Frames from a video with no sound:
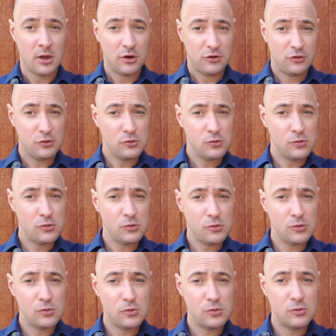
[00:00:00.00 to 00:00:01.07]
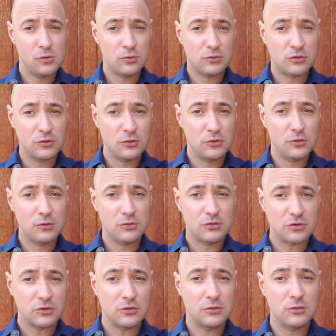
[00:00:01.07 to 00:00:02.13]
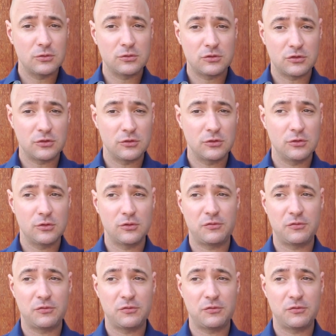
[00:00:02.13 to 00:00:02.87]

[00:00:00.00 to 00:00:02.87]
Do, do, do, do.